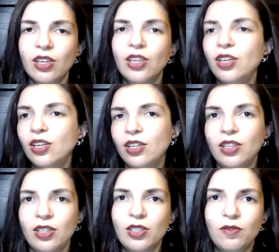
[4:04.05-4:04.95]

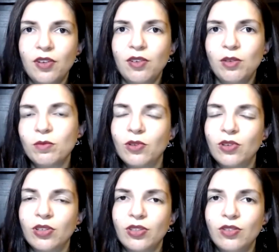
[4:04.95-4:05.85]
kin is very
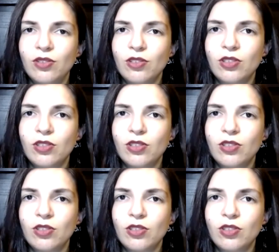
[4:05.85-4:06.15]
important.